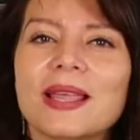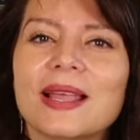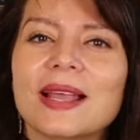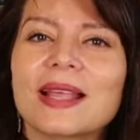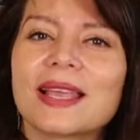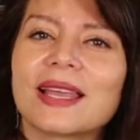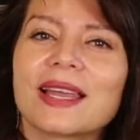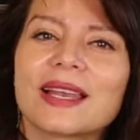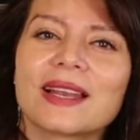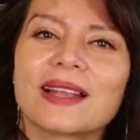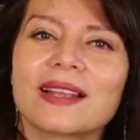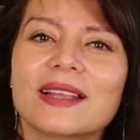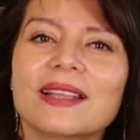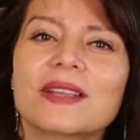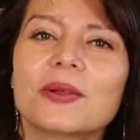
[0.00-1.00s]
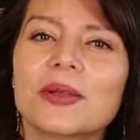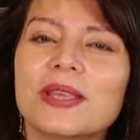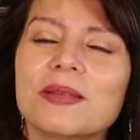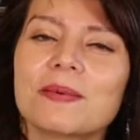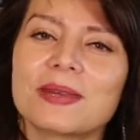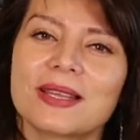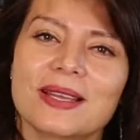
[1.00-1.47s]
again in
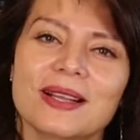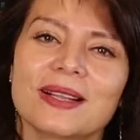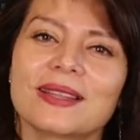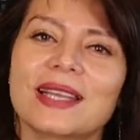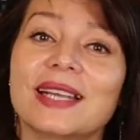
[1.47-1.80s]
Cooking with Hilda,